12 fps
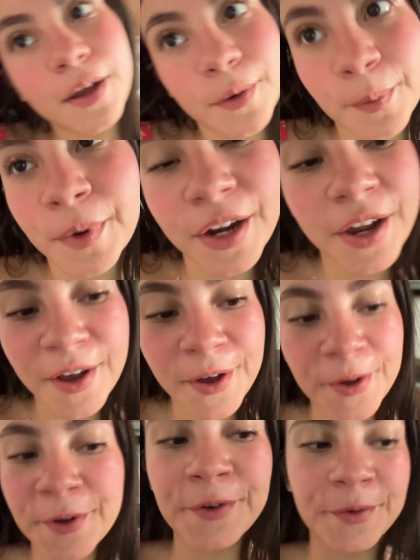we're
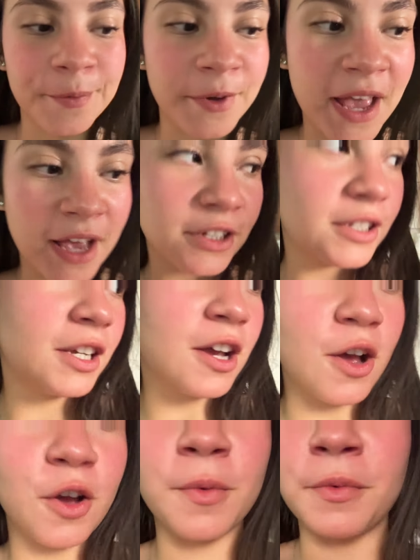home we actually
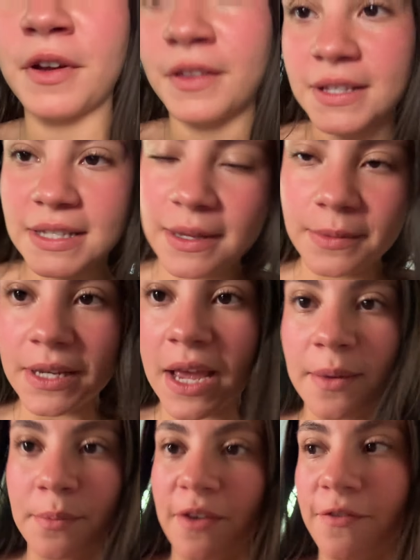got home around the same
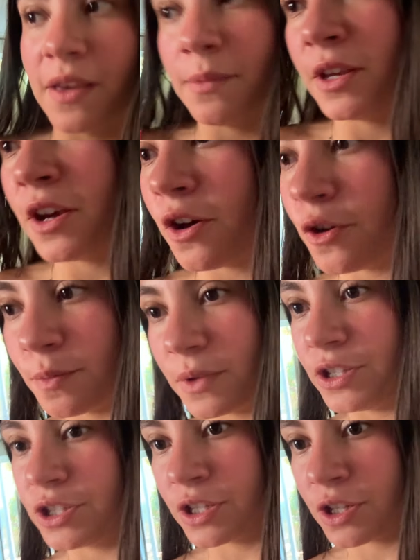time my family got home
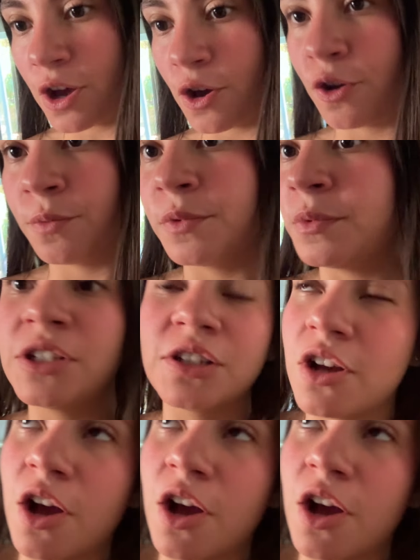they just got home and we just got